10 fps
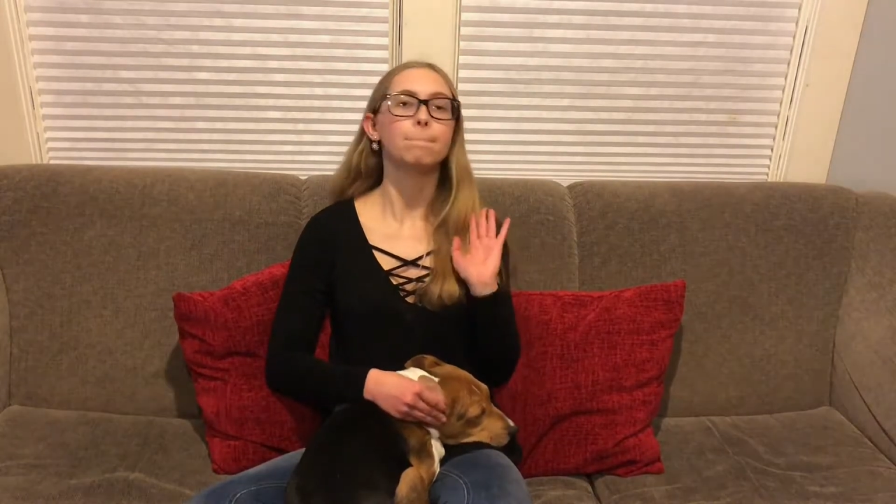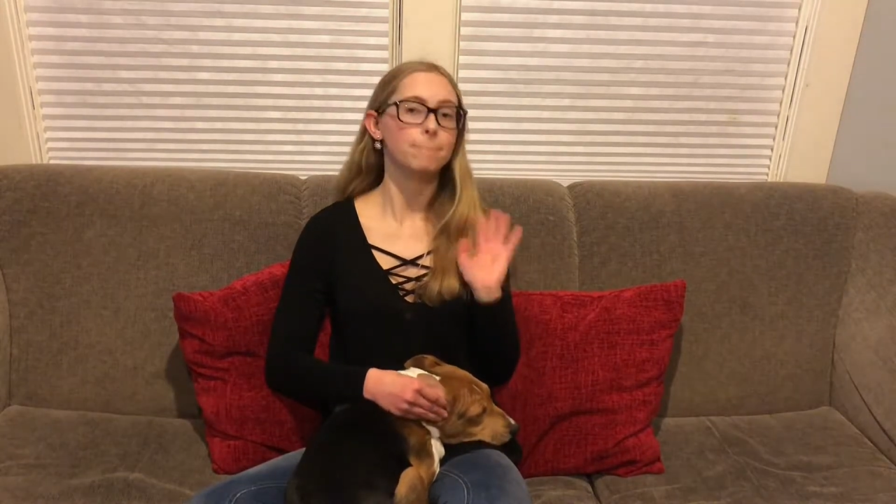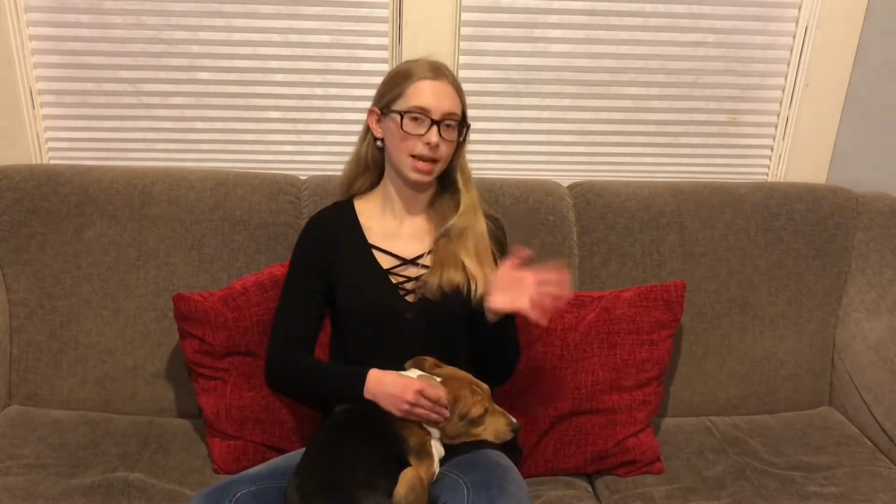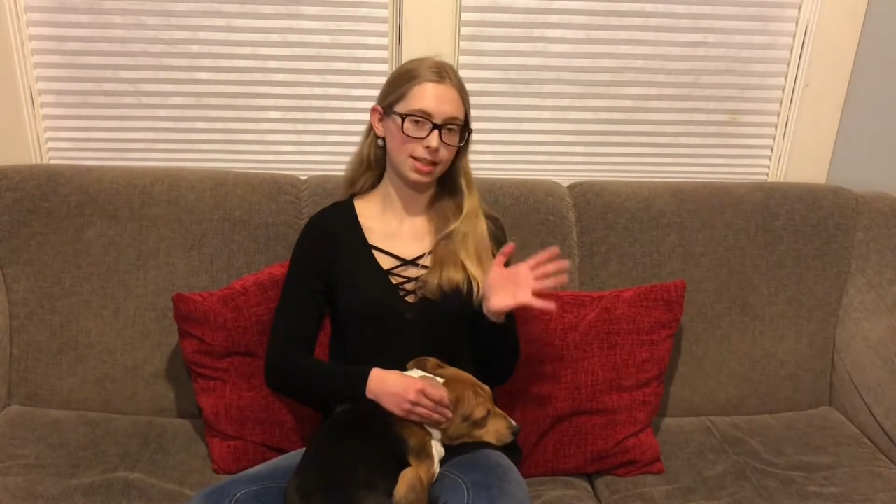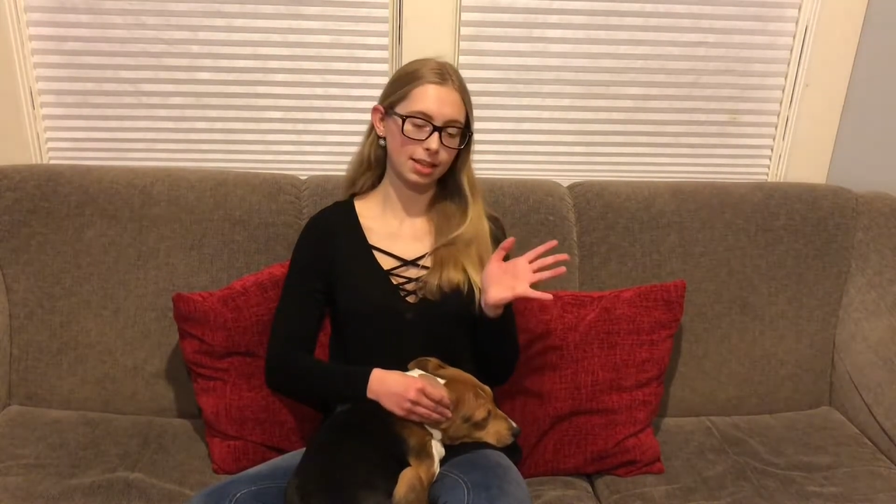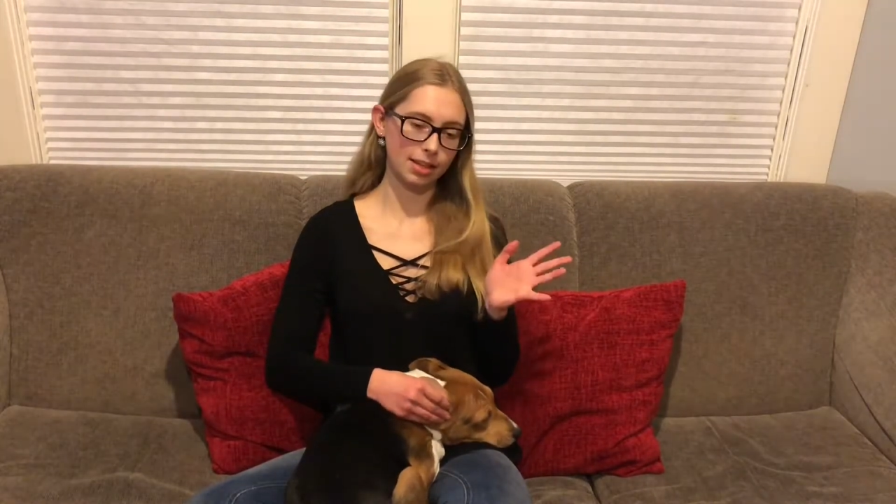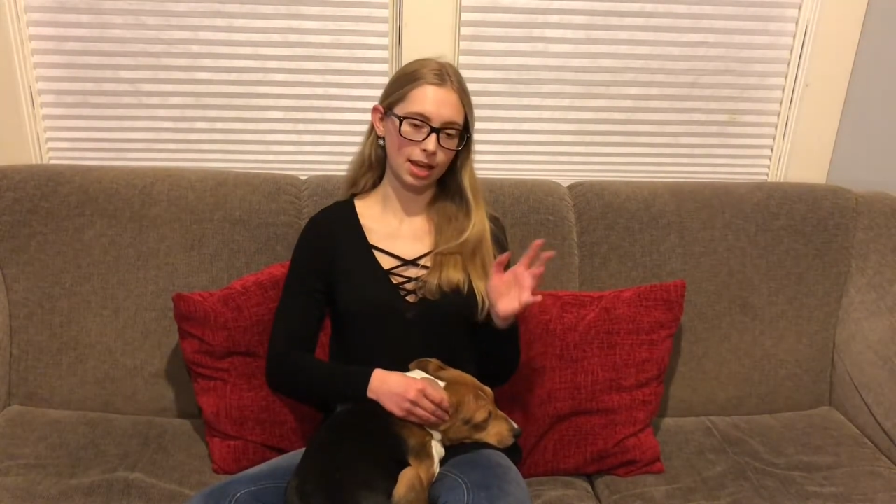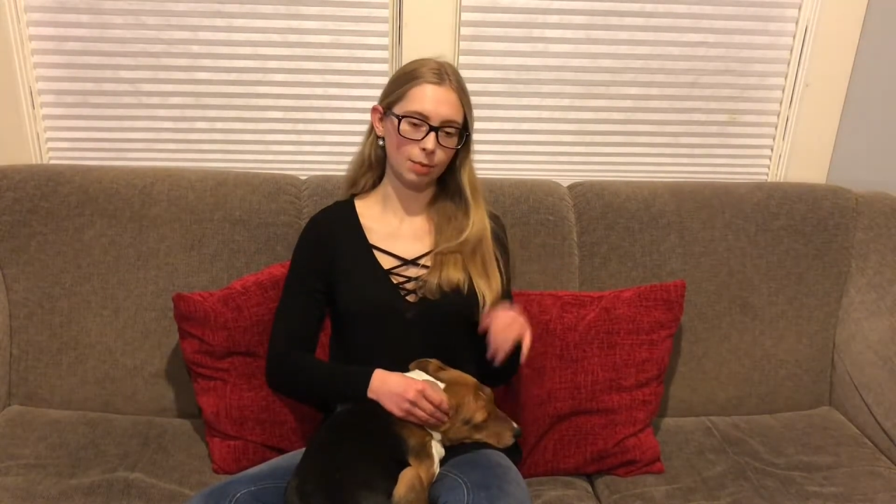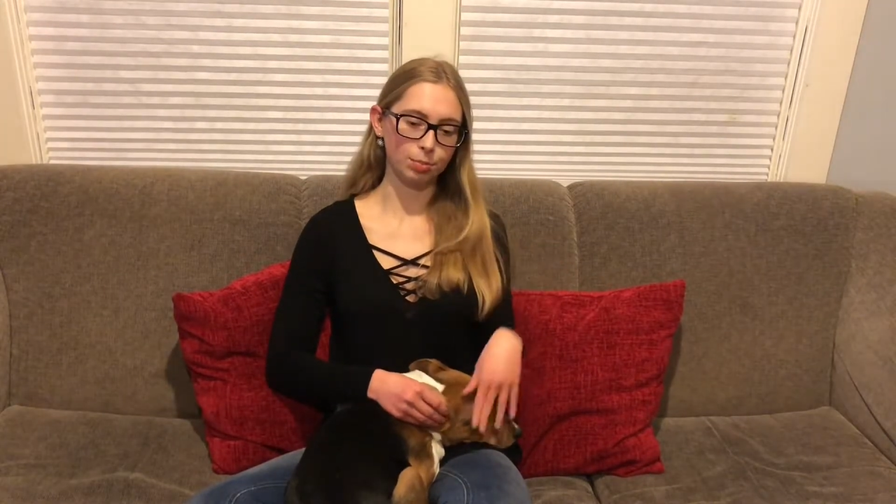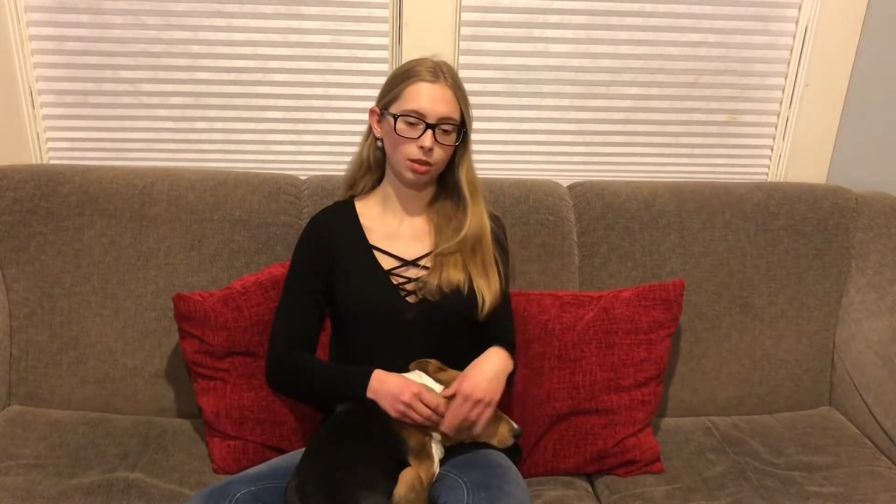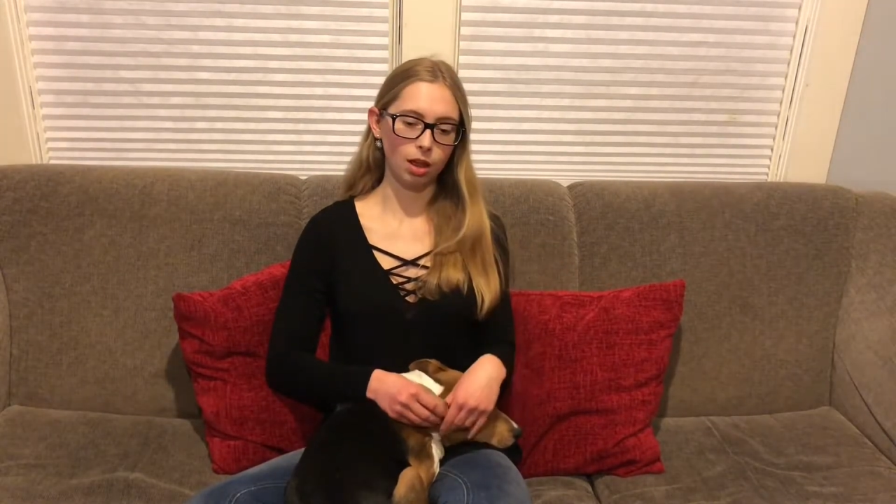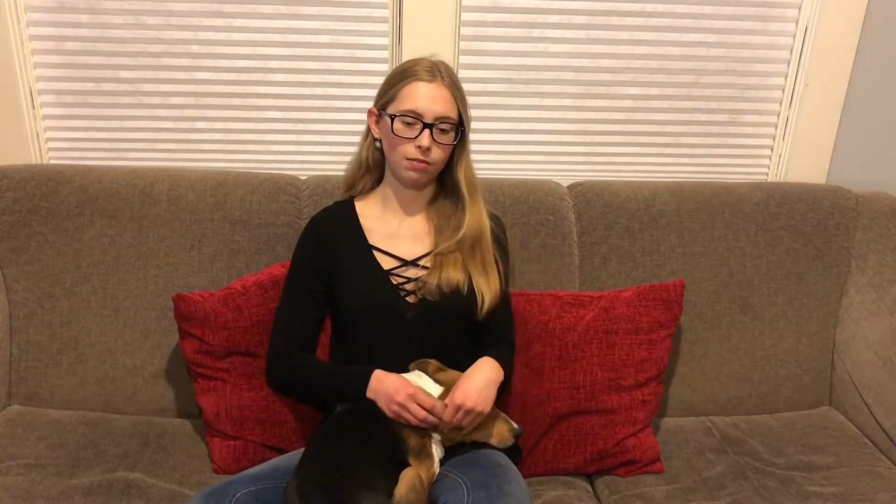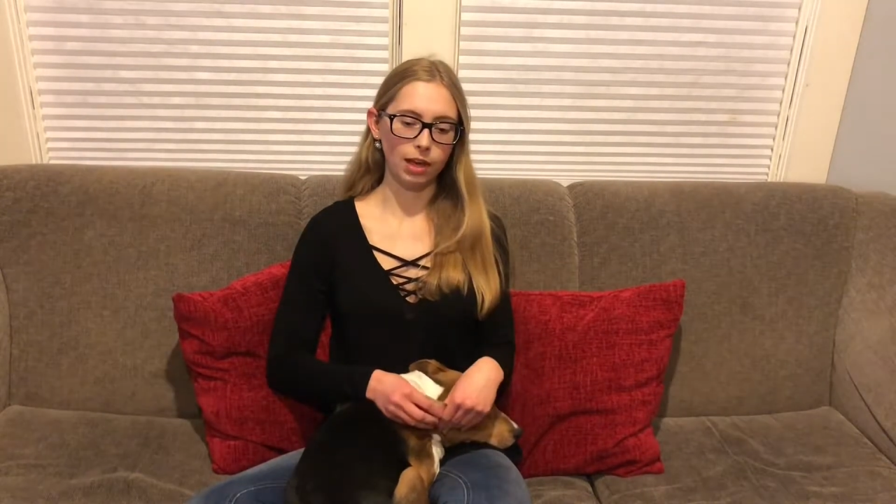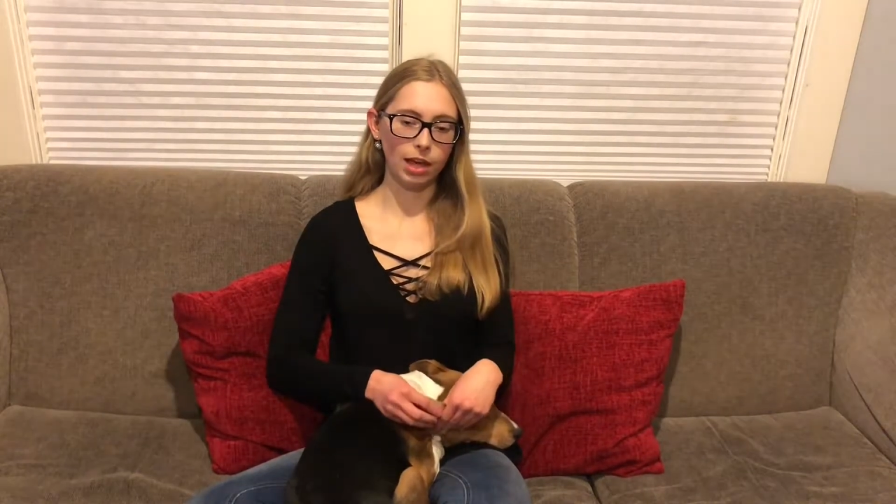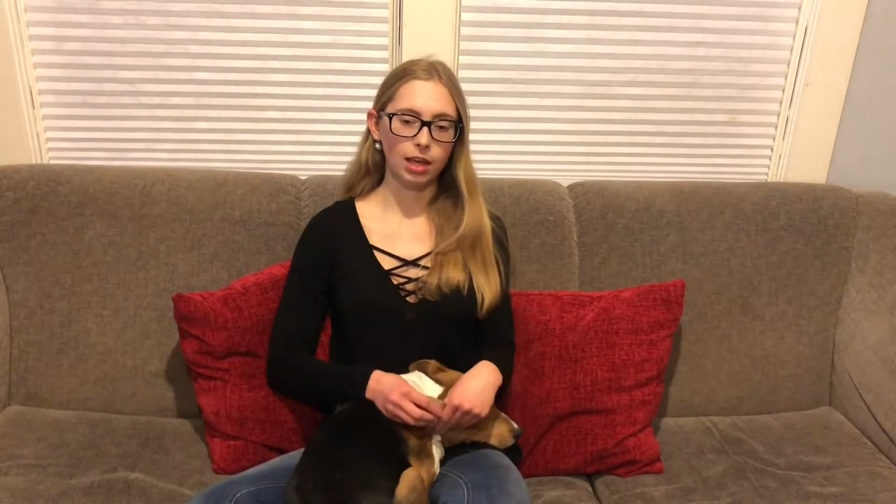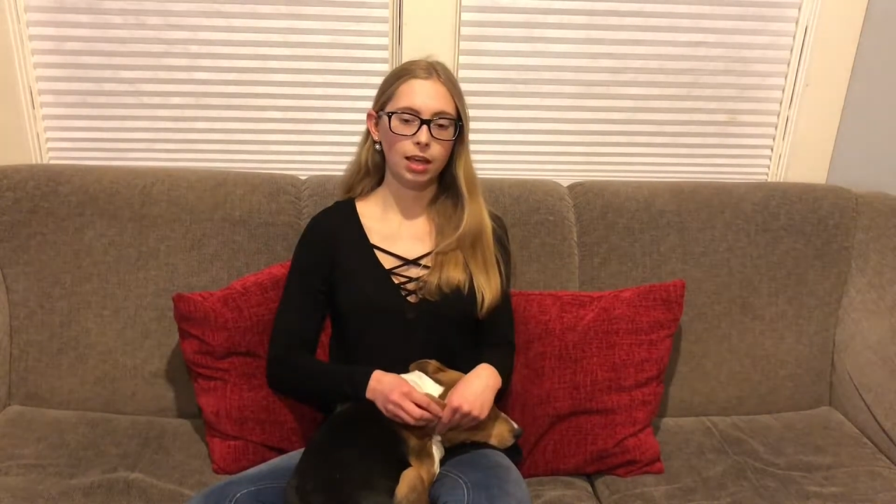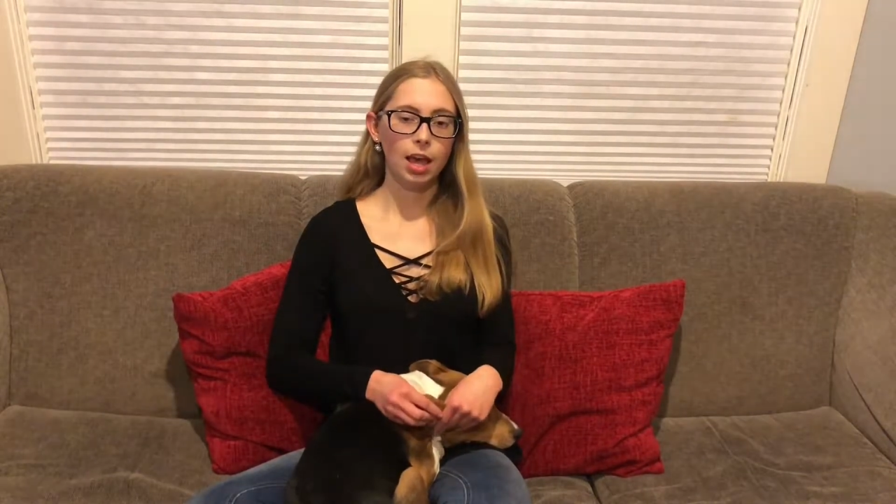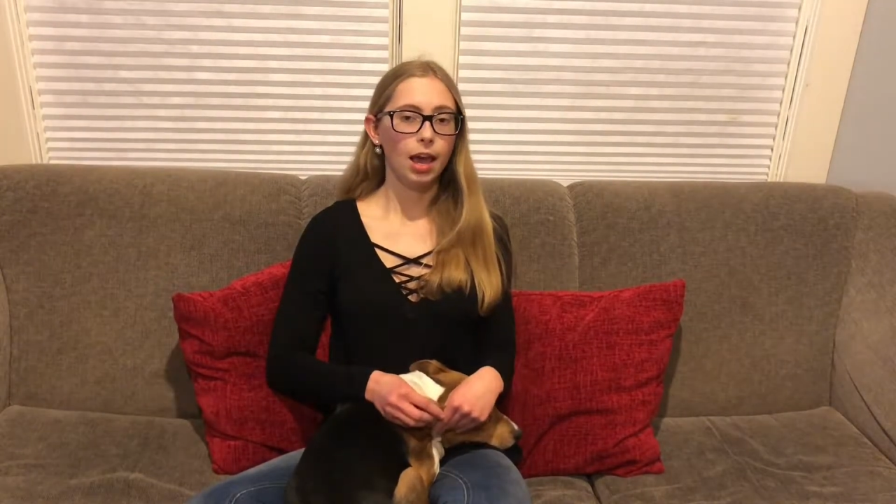and best example of it,